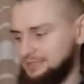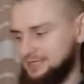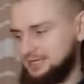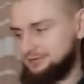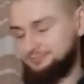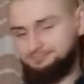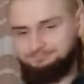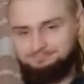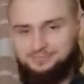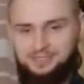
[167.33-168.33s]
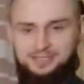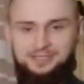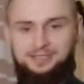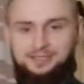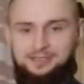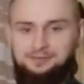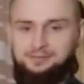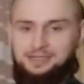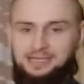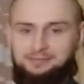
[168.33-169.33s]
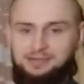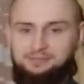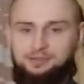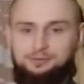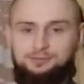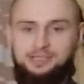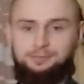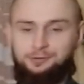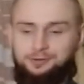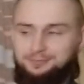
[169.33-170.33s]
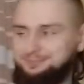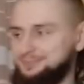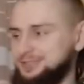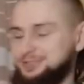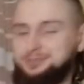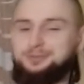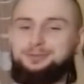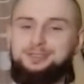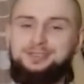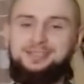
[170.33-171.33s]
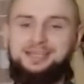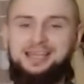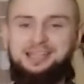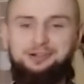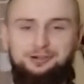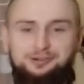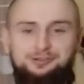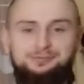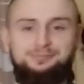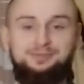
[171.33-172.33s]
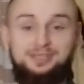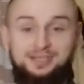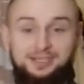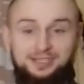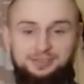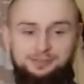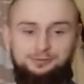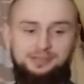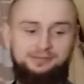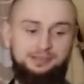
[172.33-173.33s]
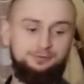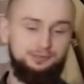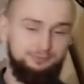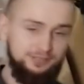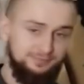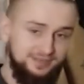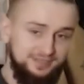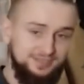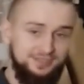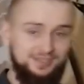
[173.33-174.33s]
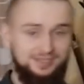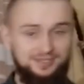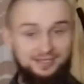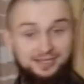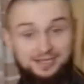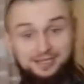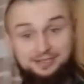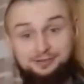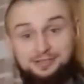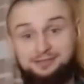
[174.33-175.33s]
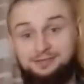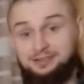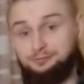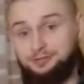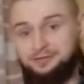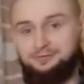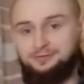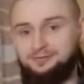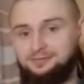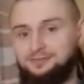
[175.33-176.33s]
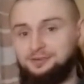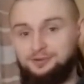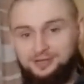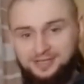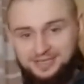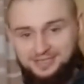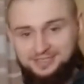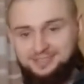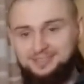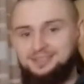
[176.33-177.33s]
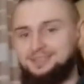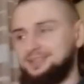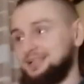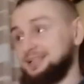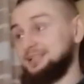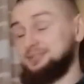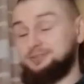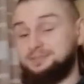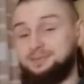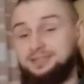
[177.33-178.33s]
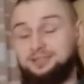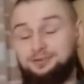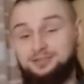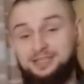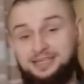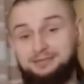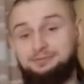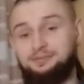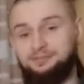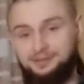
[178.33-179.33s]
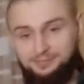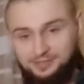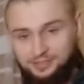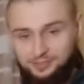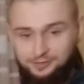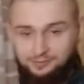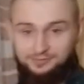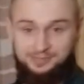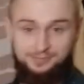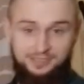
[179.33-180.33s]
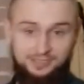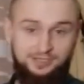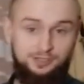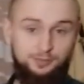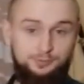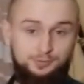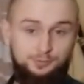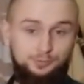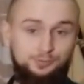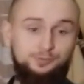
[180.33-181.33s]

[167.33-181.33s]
right now I have nothing to say more so I hope that you have a good Christmas and you have a wonderful holidays and that you spend your time with your family or with somebody close to